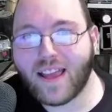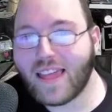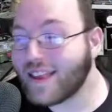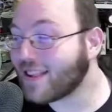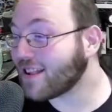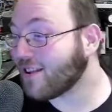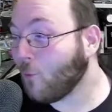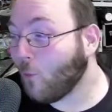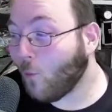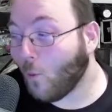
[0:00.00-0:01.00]
This is a
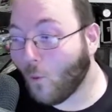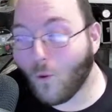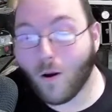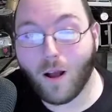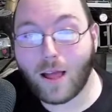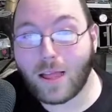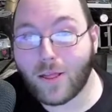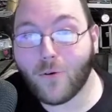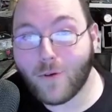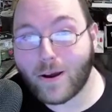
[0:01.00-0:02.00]
war on
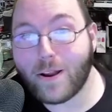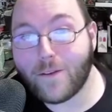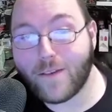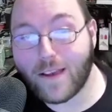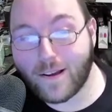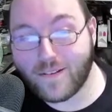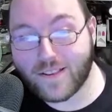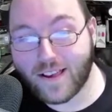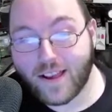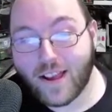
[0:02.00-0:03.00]
low rarity figures.
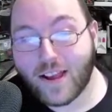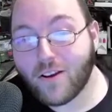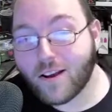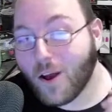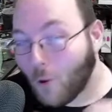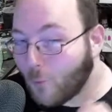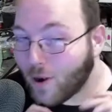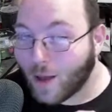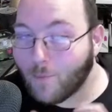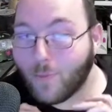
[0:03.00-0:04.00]
You're going to open
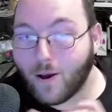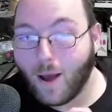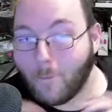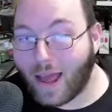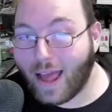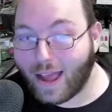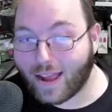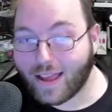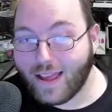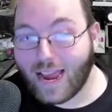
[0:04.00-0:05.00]
up a pack,
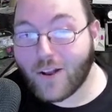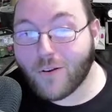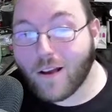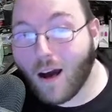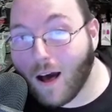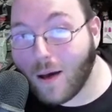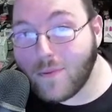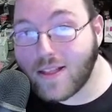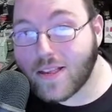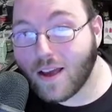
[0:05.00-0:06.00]
and your
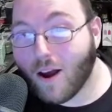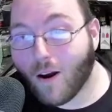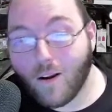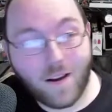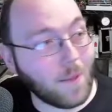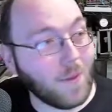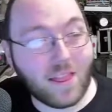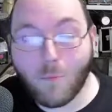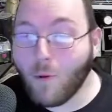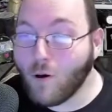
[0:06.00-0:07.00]
commons are going to be
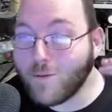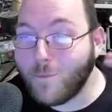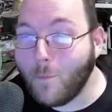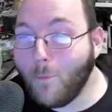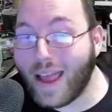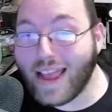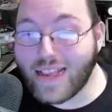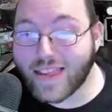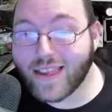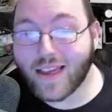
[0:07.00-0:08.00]
the most
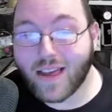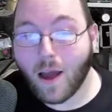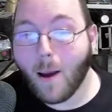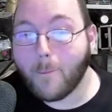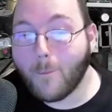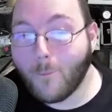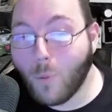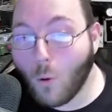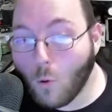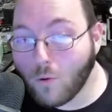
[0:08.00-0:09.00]
basic,
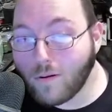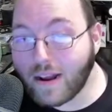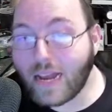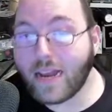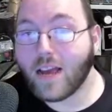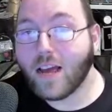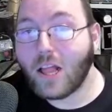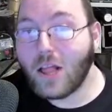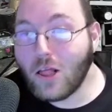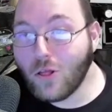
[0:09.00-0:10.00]
boring,
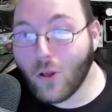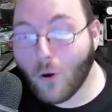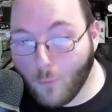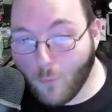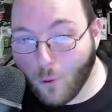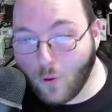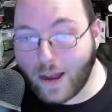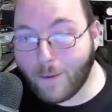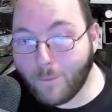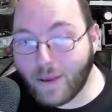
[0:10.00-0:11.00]

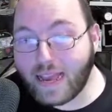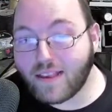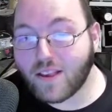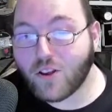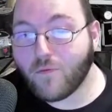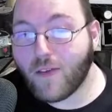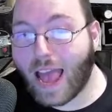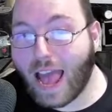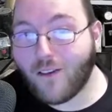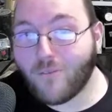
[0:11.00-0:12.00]
low-pointed pieces you've
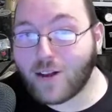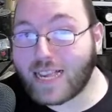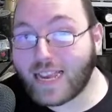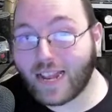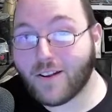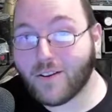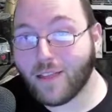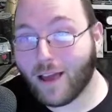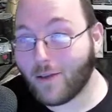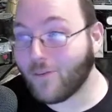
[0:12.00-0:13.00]
ever seen in your
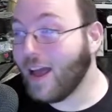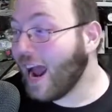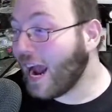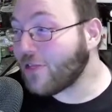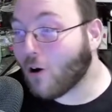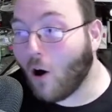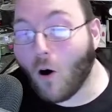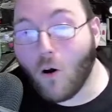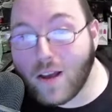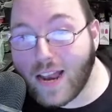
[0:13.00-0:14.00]
life. And they're
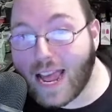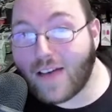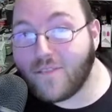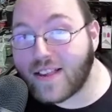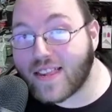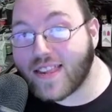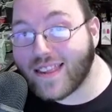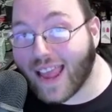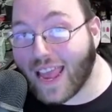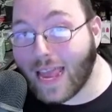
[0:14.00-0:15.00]
all going to have the
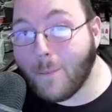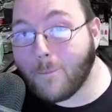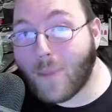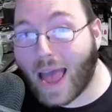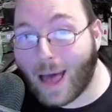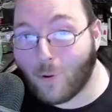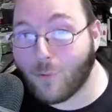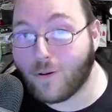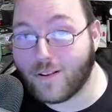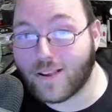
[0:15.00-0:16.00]
same
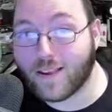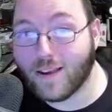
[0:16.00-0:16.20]
powers.